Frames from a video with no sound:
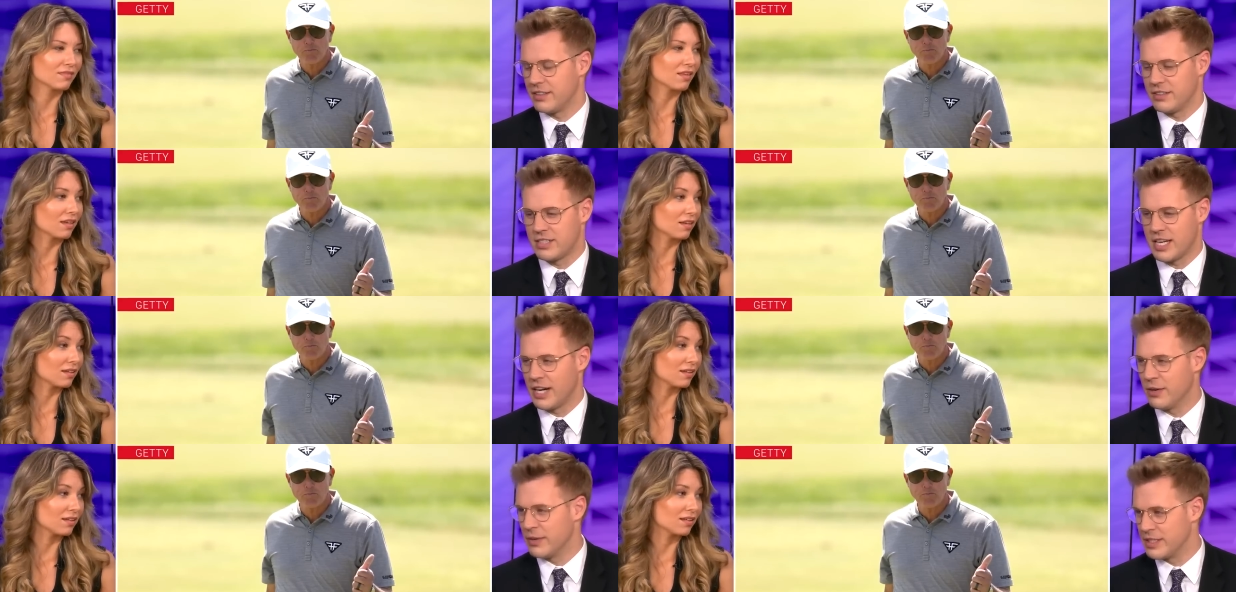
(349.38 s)

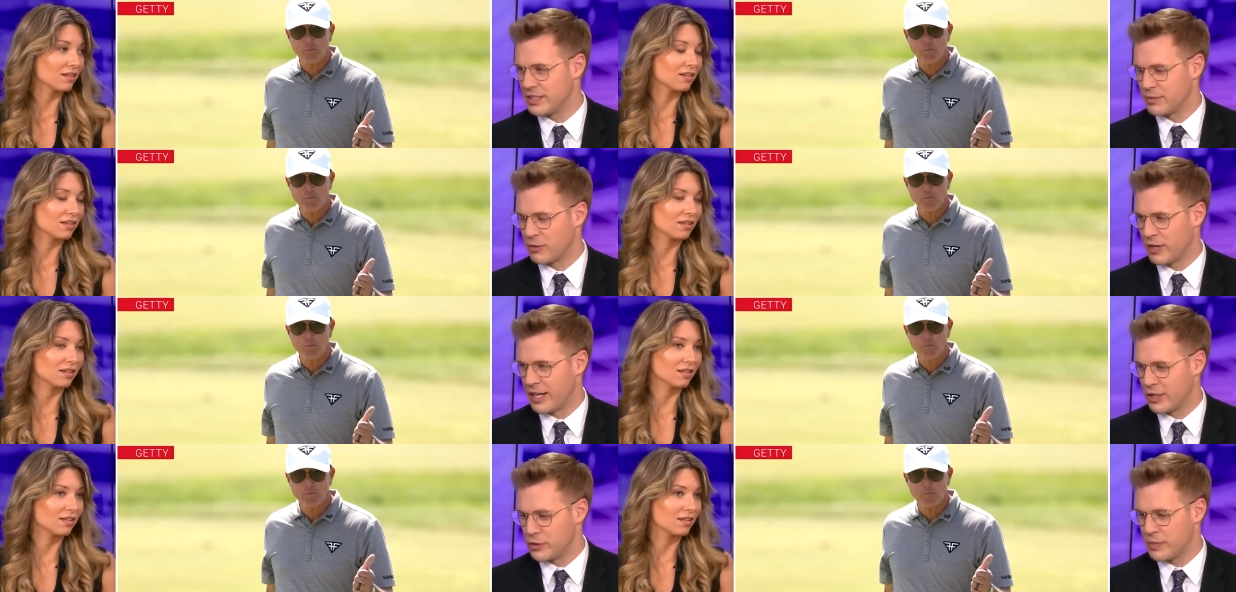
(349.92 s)
Speaker 1: terrorism
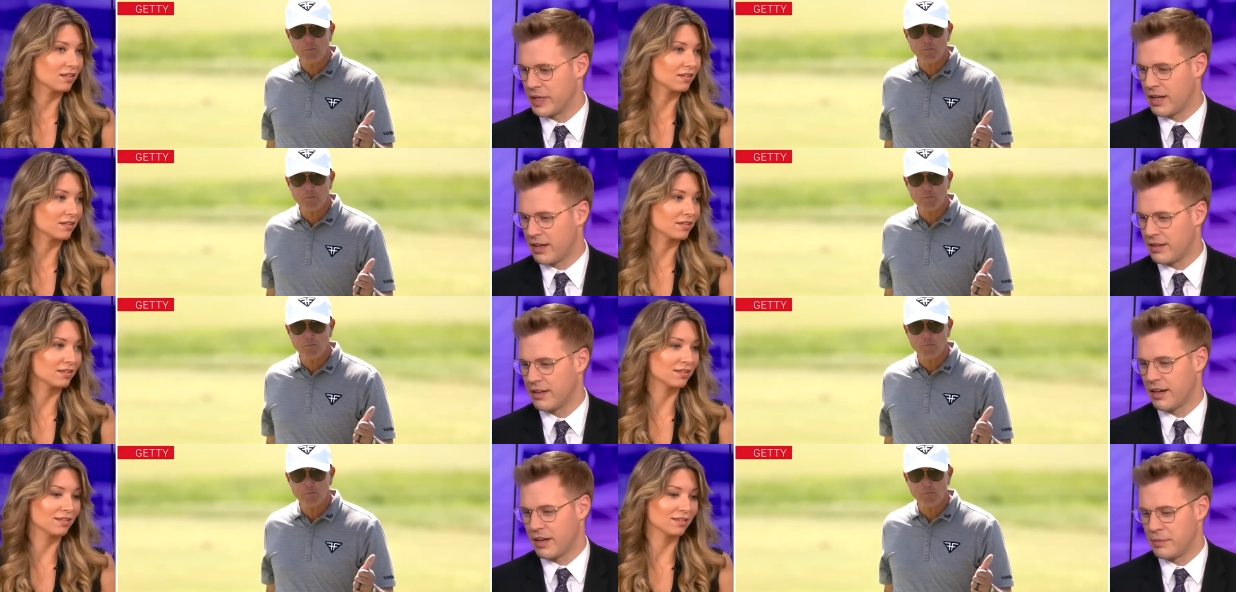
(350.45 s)
grounds, but
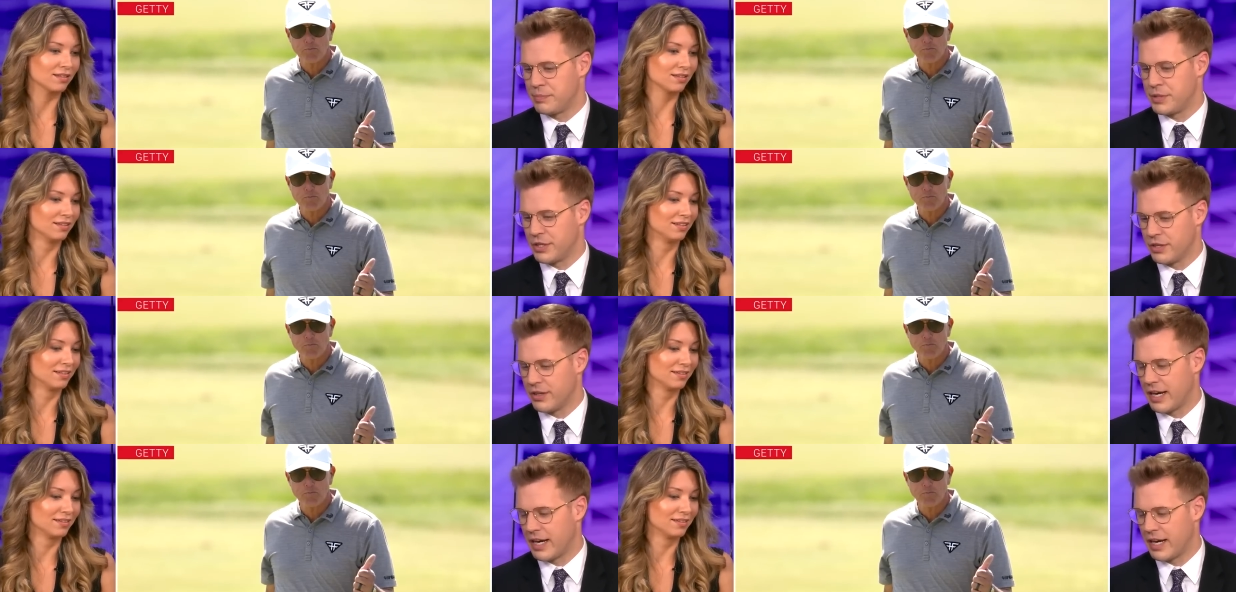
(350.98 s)
on, on pure